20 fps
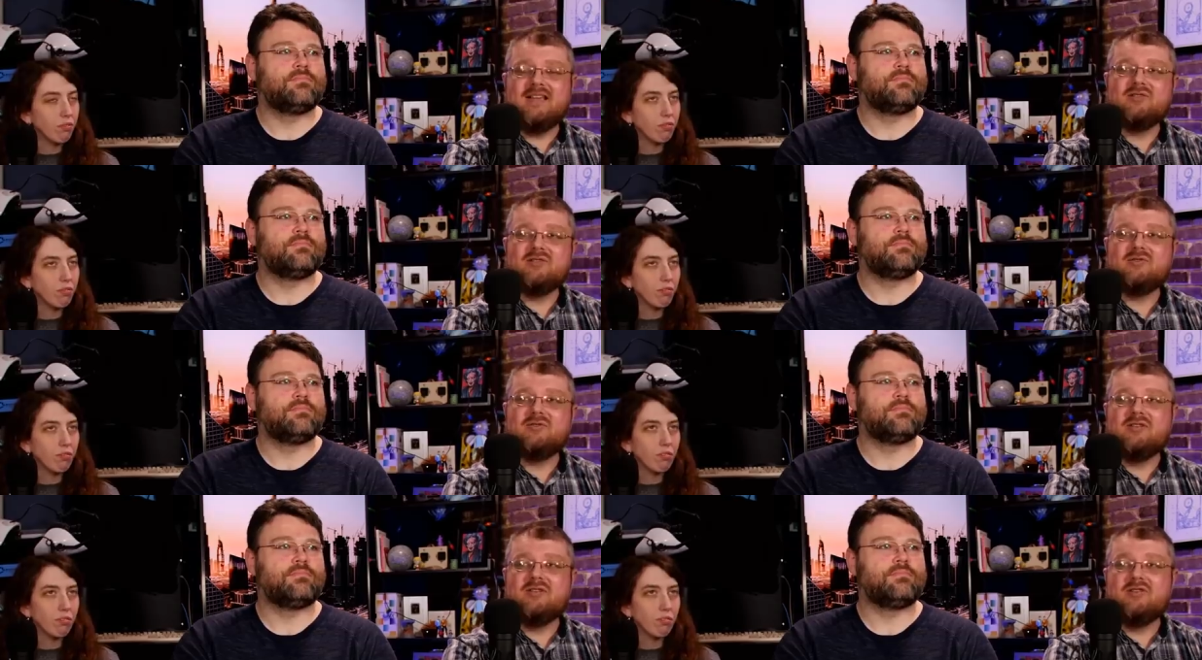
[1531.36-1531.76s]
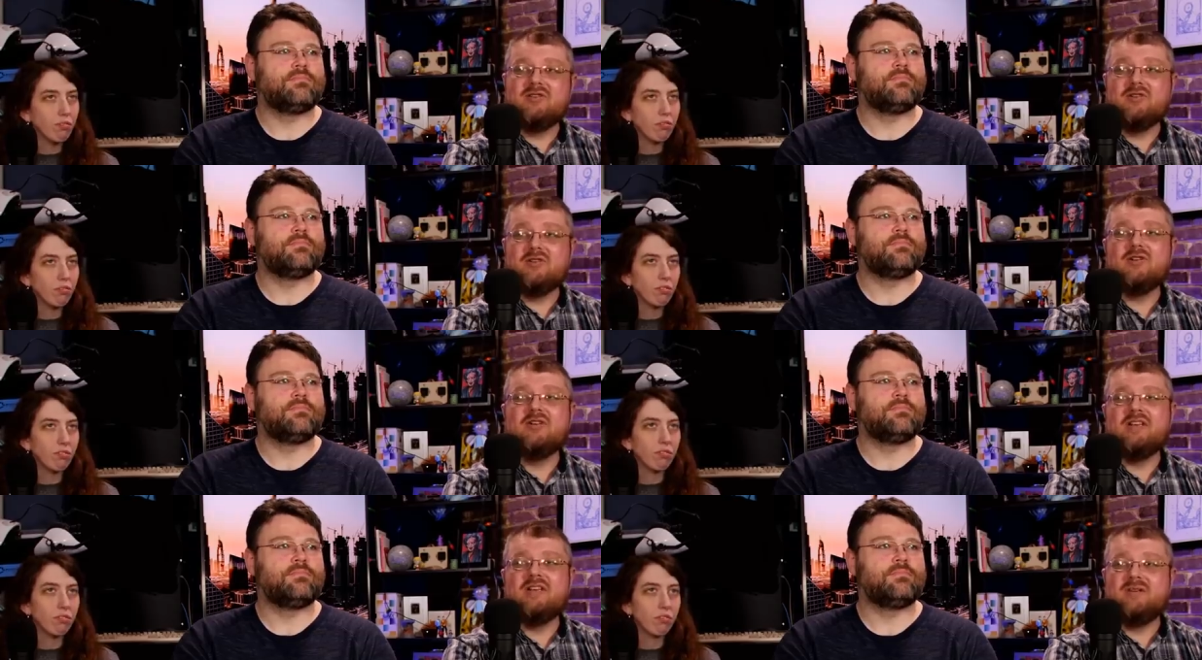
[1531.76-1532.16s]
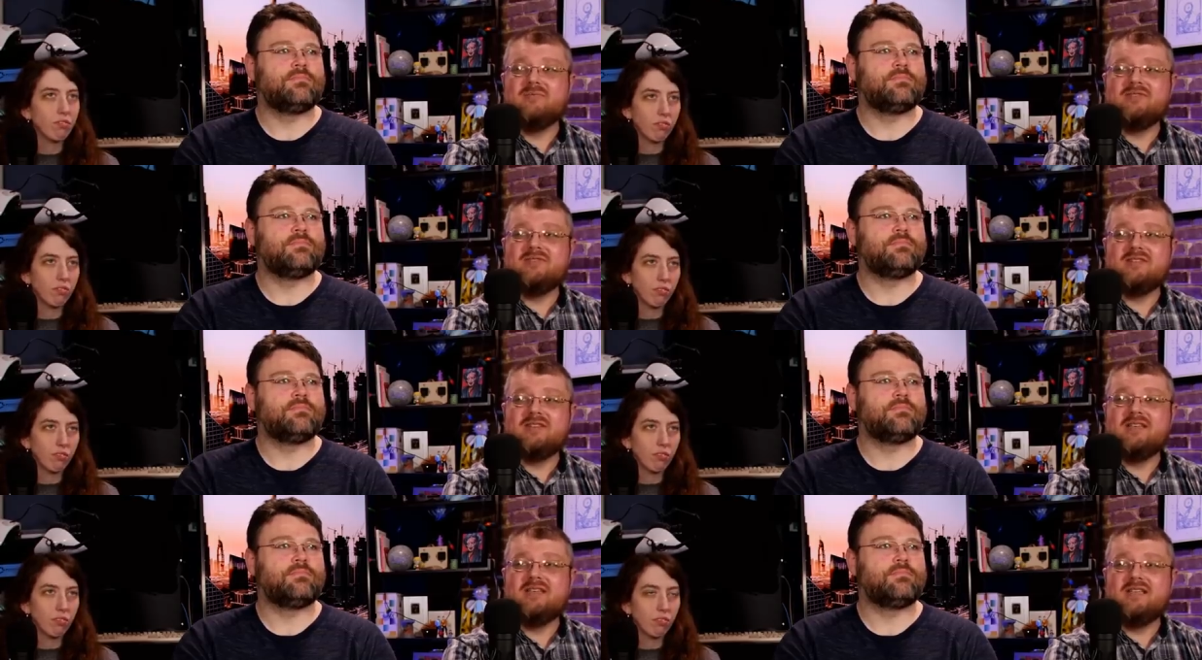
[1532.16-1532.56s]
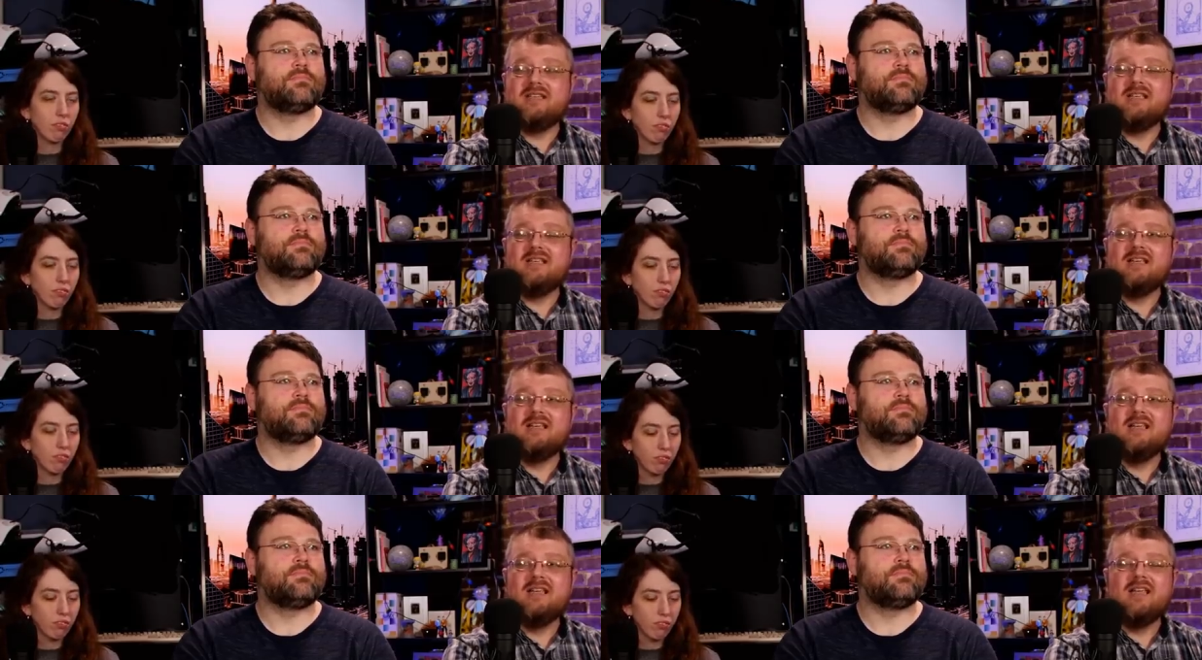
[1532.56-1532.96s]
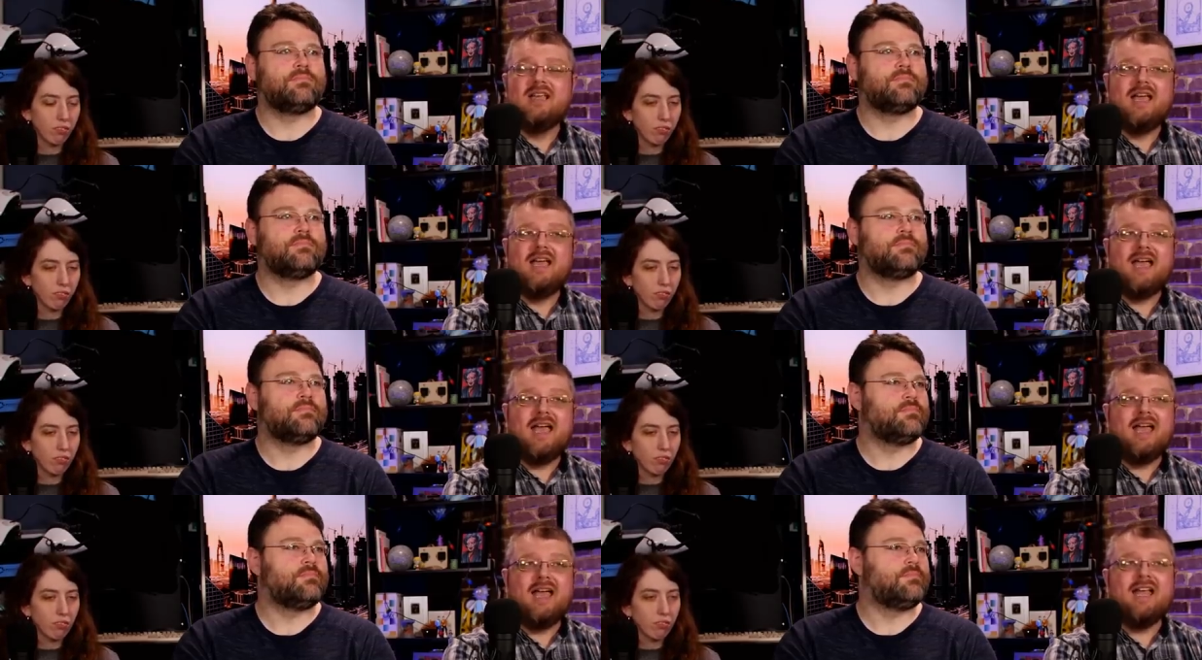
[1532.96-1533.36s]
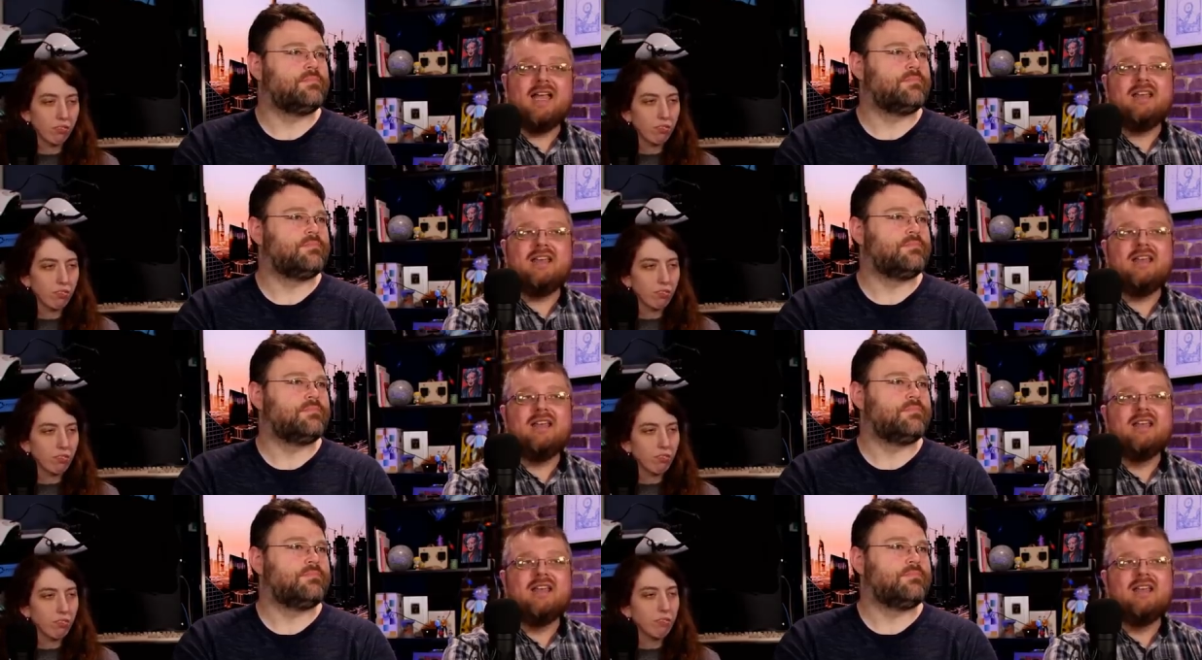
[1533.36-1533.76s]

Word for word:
Speaker 1: actually cured Hep C, and